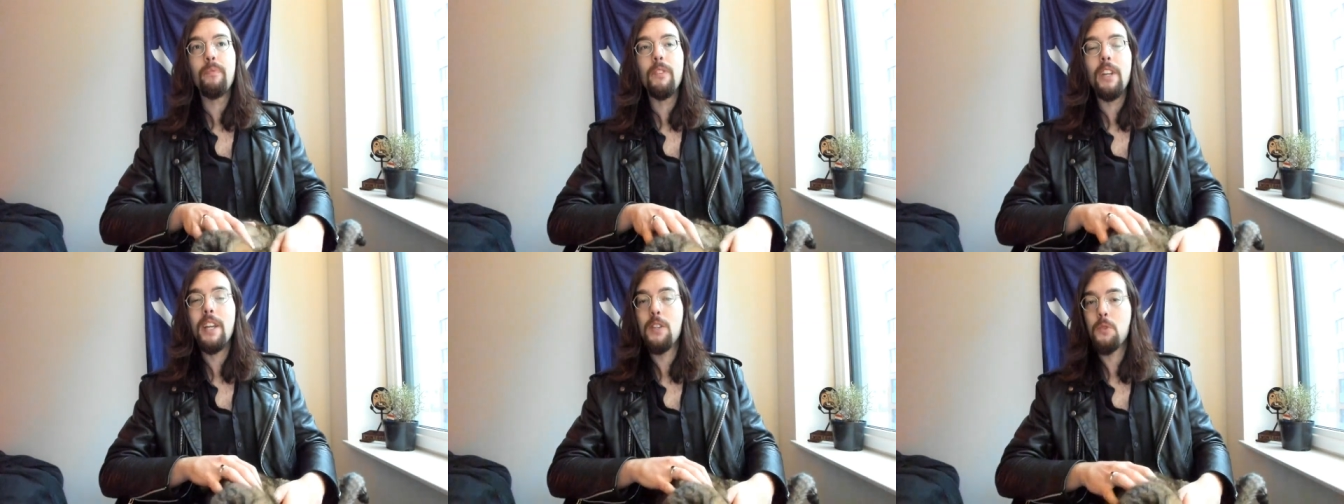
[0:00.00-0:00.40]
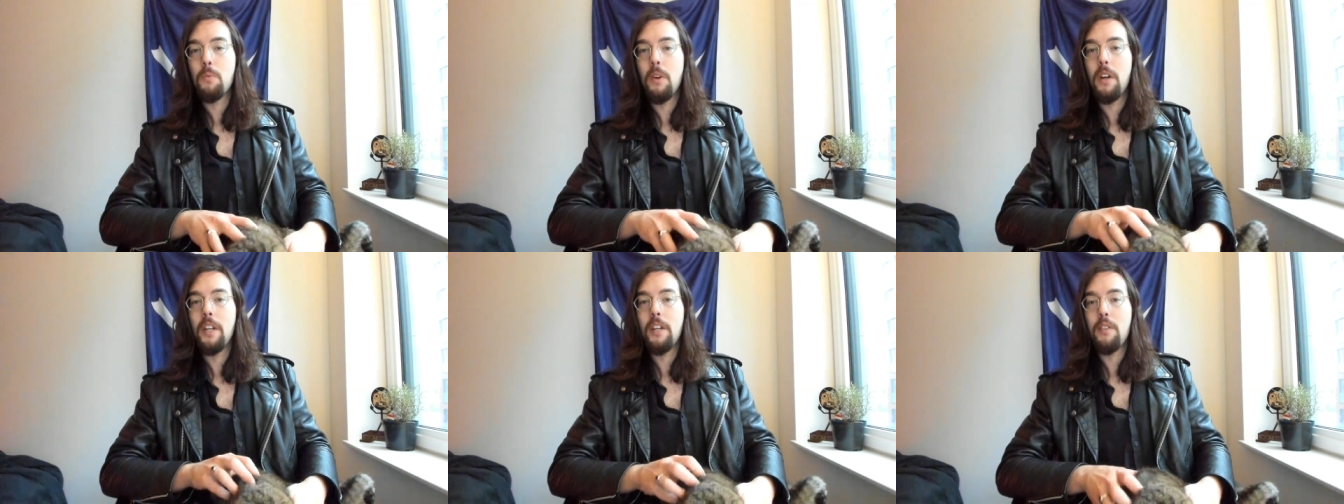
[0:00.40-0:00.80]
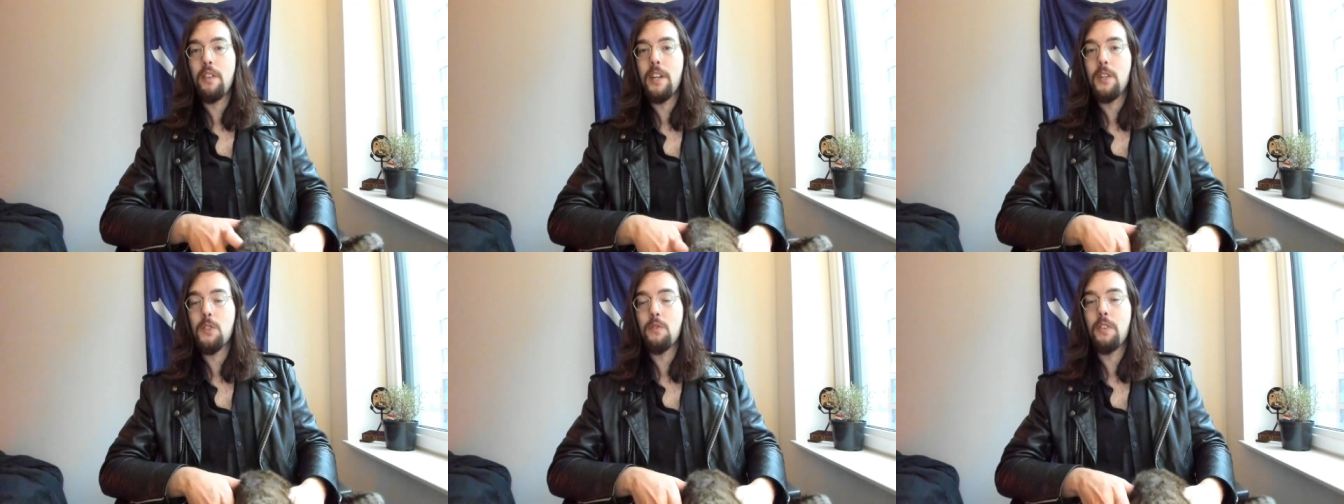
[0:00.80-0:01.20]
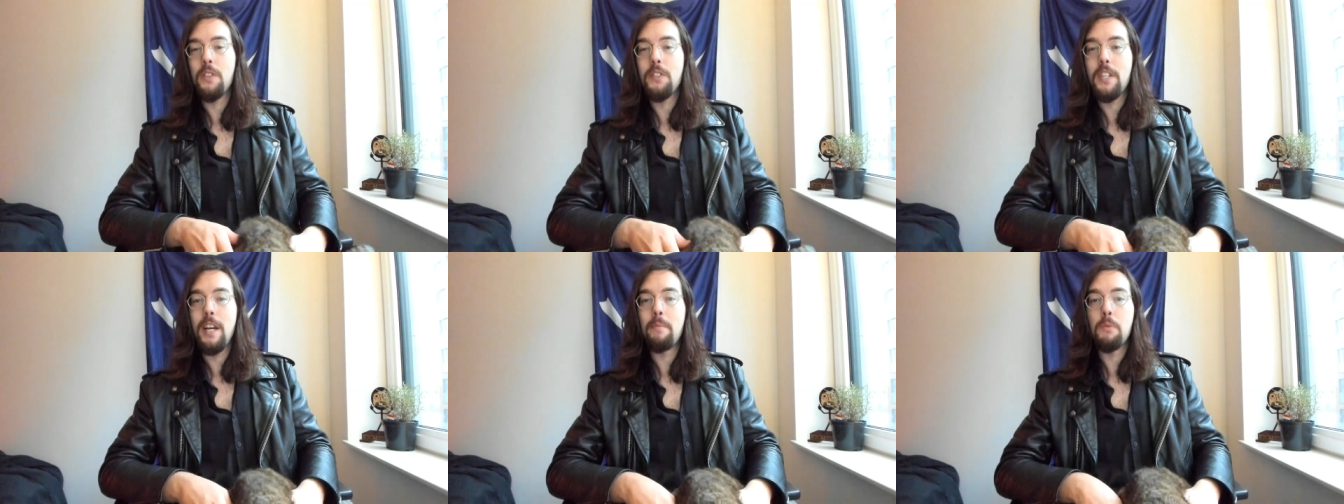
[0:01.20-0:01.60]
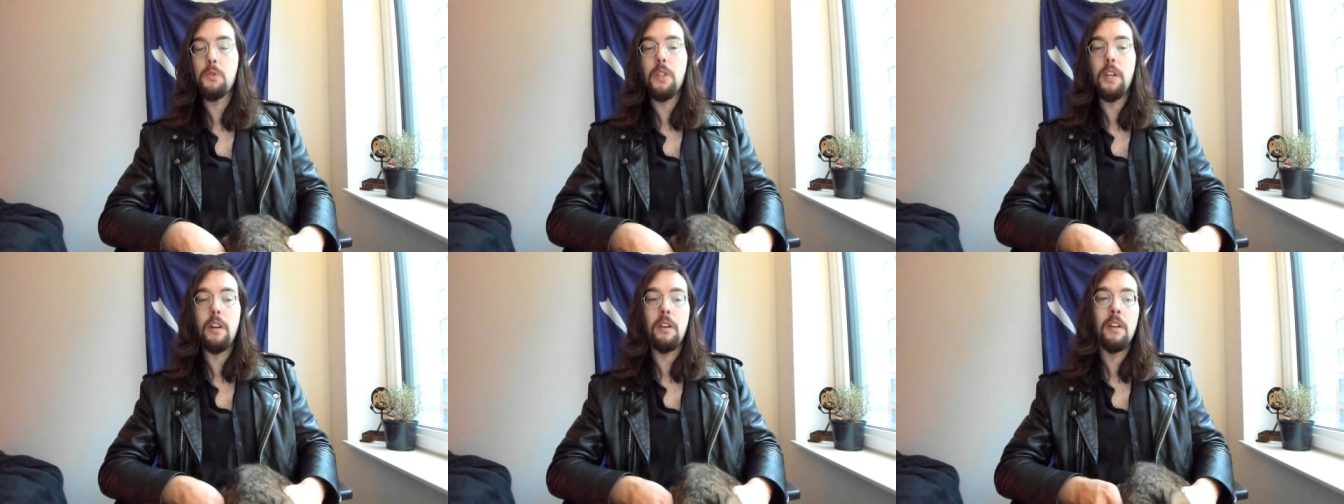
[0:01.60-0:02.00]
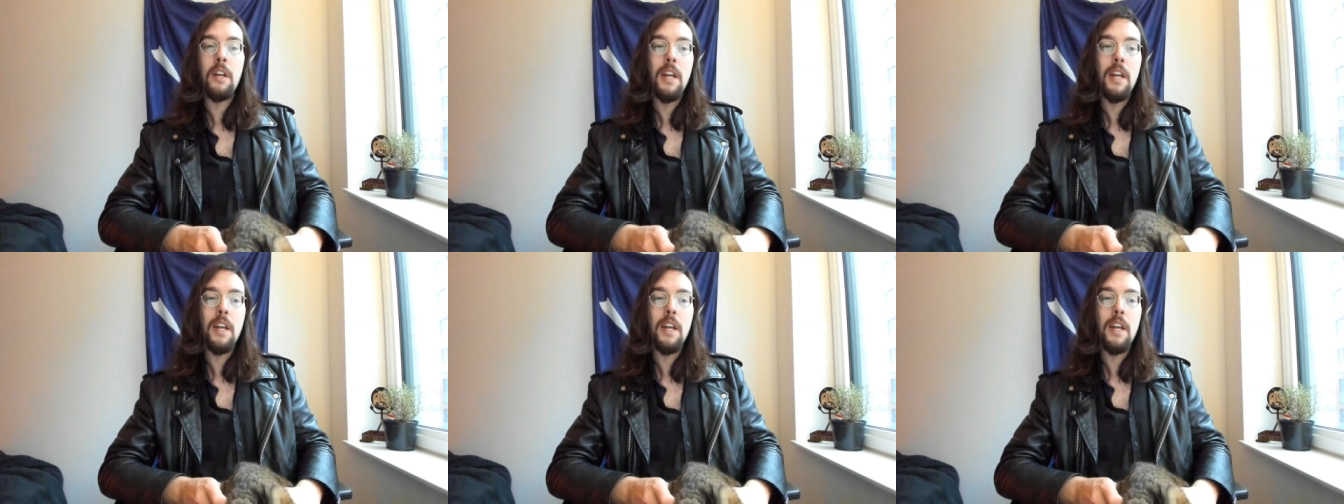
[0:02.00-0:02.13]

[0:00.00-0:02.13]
is running things for the Dems there.